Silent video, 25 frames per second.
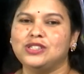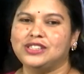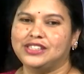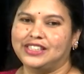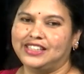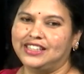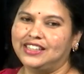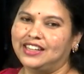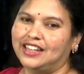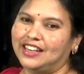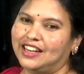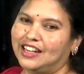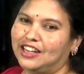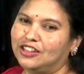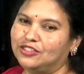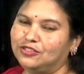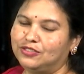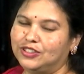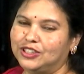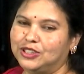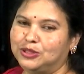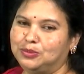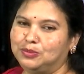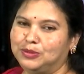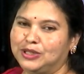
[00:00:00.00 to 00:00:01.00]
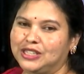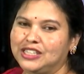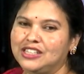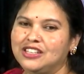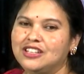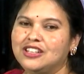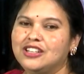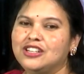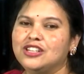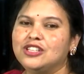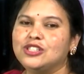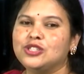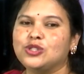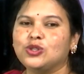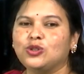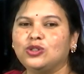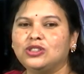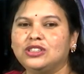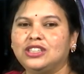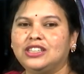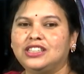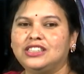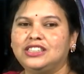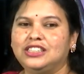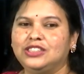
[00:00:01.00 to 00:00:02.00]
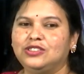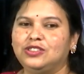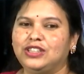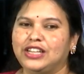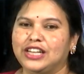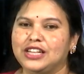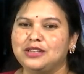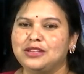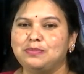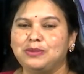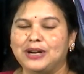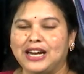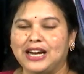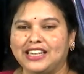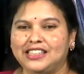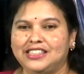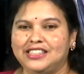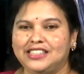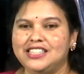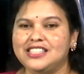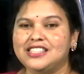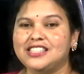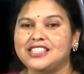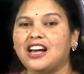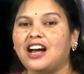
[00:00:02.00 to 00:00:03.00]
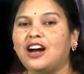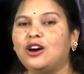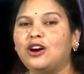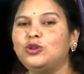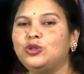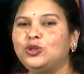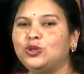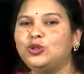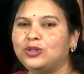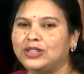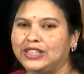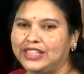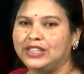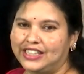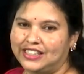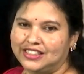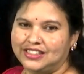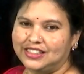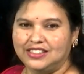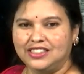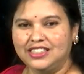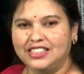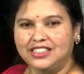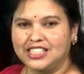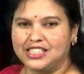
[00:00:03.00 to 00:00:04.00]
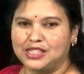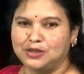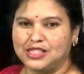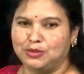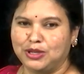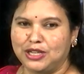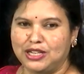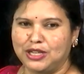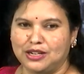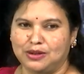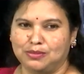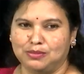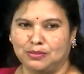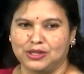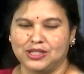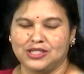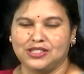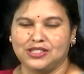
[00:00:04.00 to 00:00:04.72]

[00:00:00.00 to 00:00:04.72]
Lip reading: say along with me so that you can practice how to read the decimal numbers.